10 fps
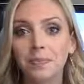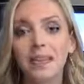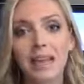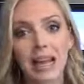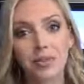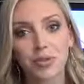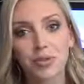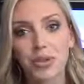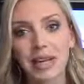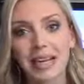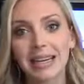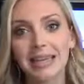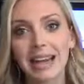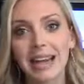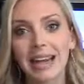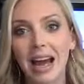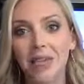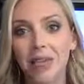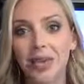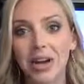Thanks for tuning in and have
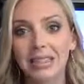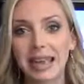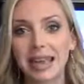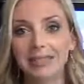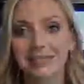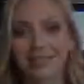a great day.